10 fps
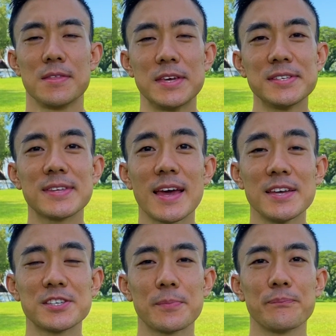These
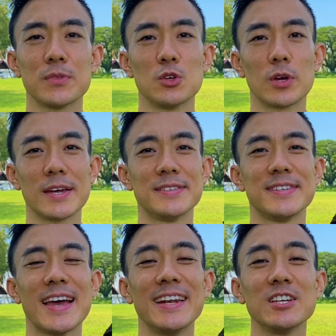days, you get
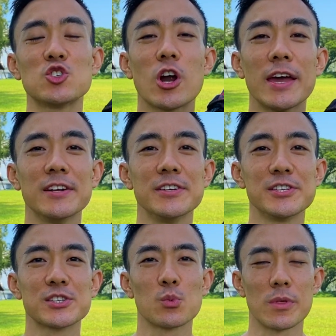daily
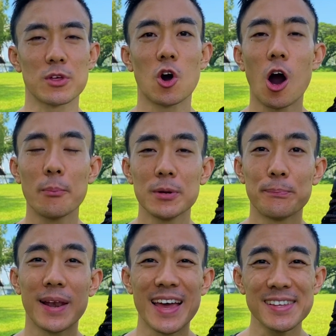trainers with carbon
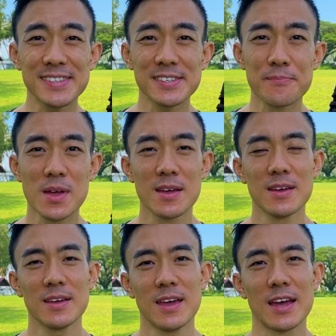plates
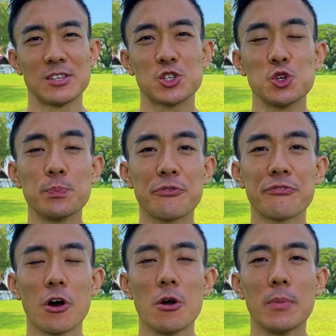and super
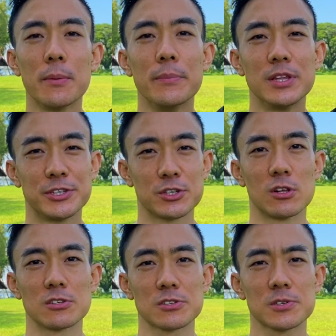foam
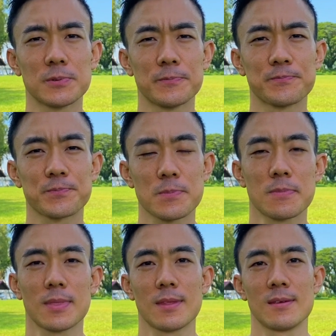midsoles.
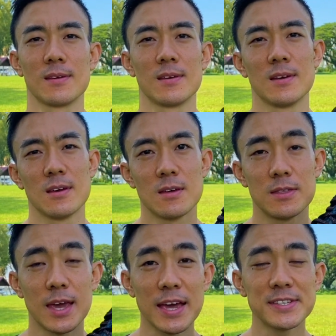
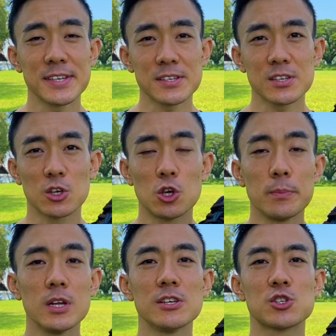The ASICS
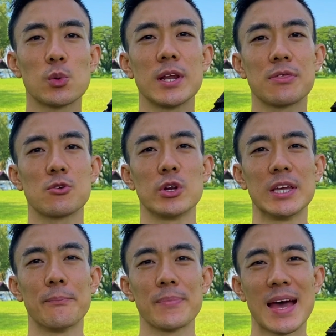Cumulus
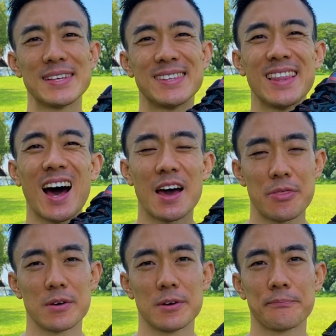23 has
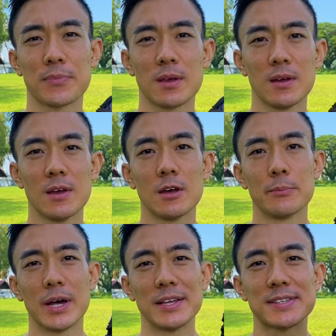neither,
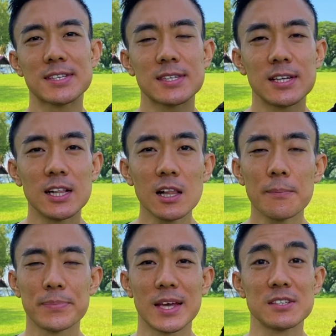but it still
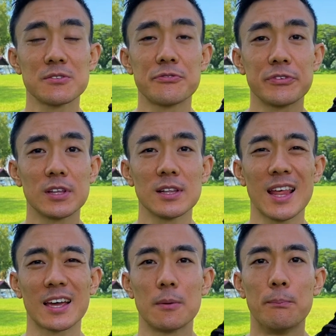doesn't feel
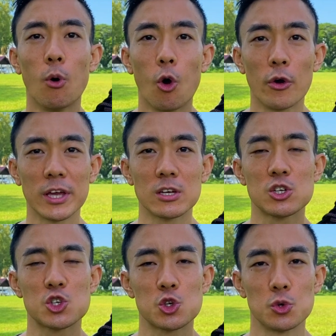like a boring
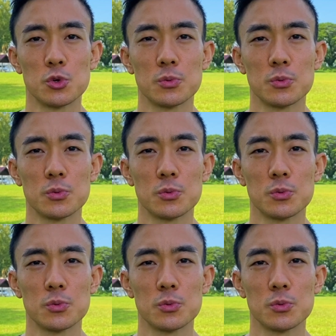shoe.